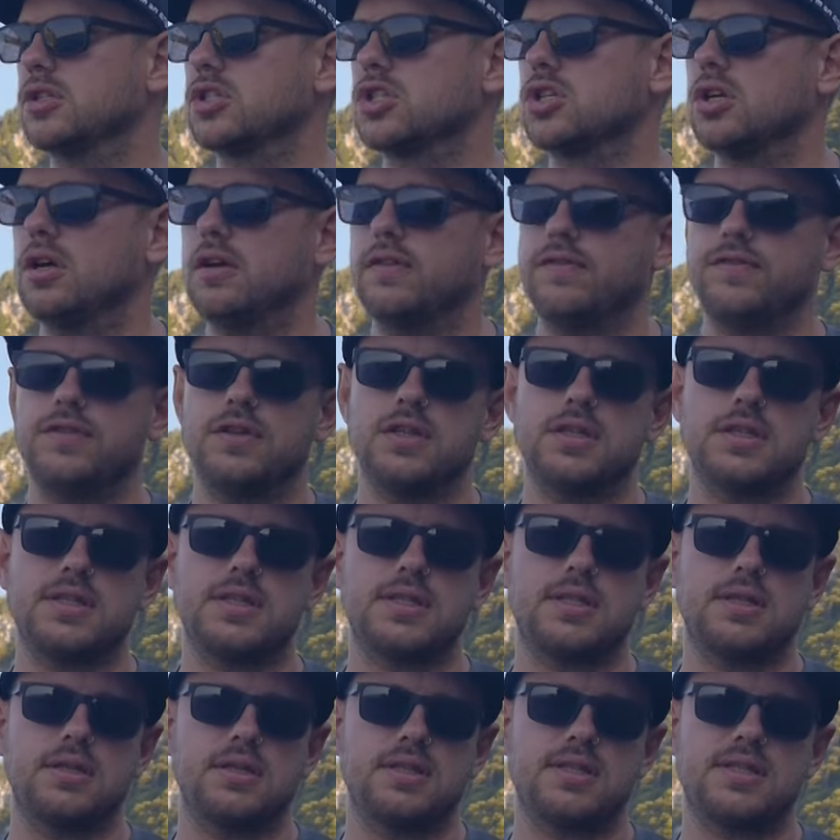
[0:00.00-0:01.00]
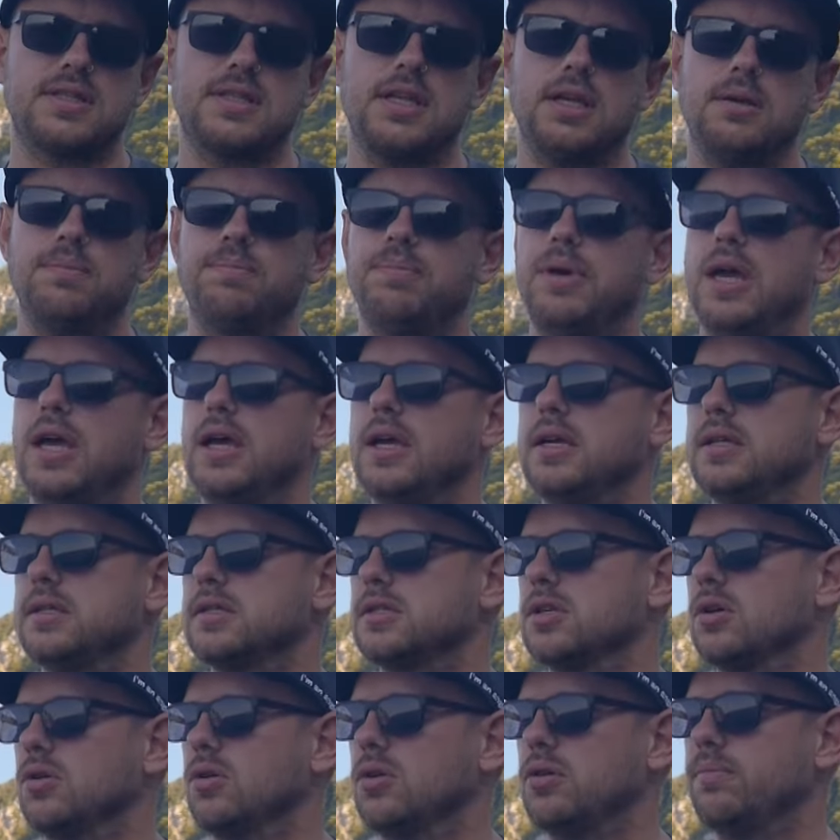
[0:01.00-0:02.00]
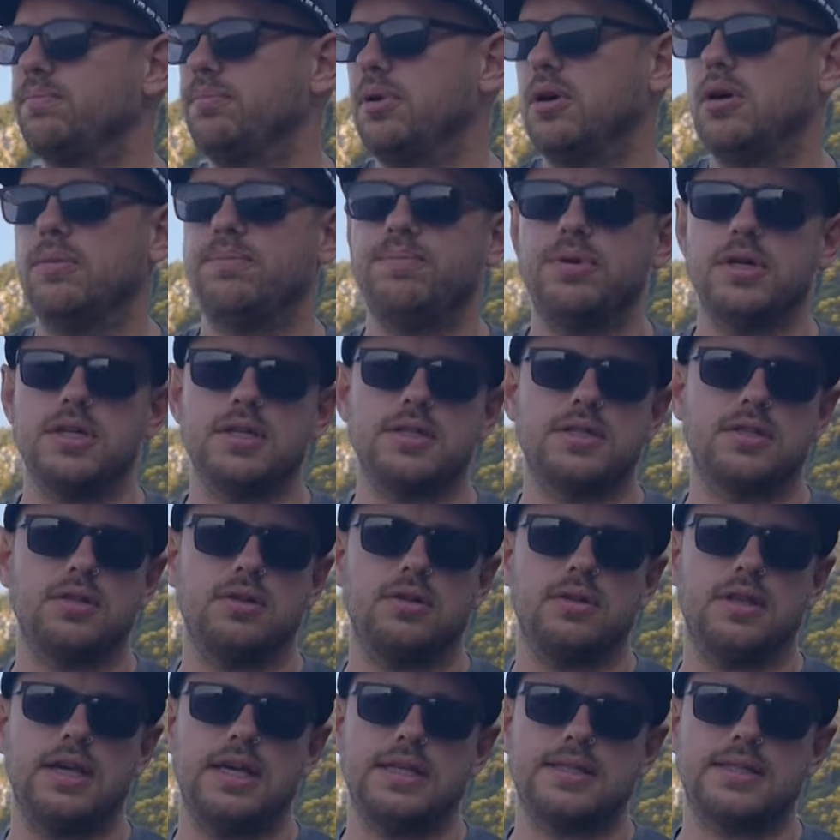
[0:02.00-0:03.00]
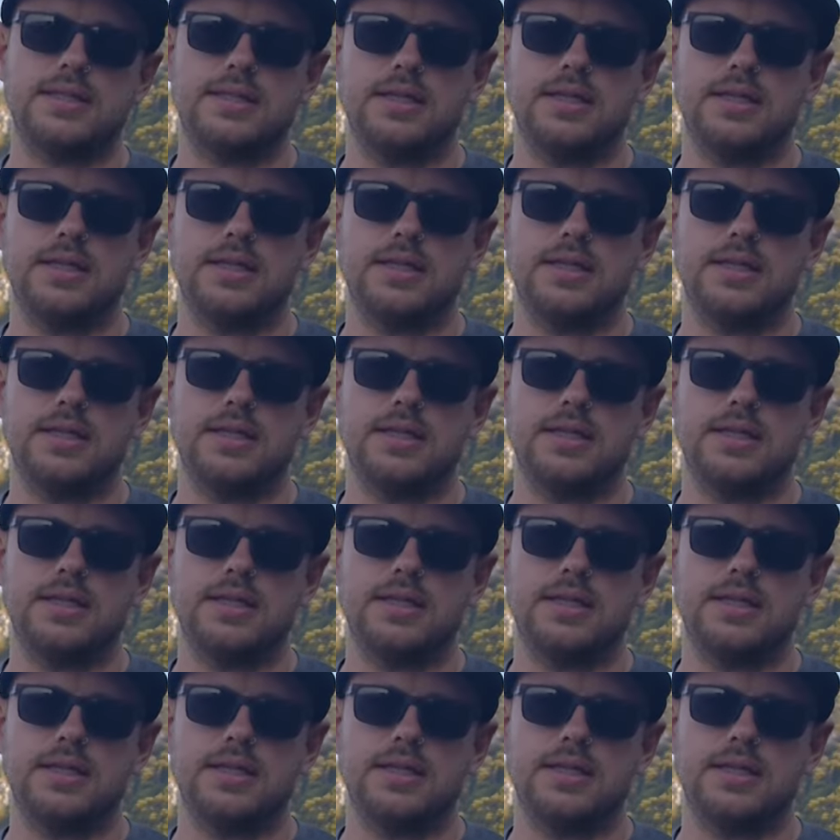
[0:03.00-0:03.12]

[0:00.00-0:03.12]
surface stick baits or poppers or that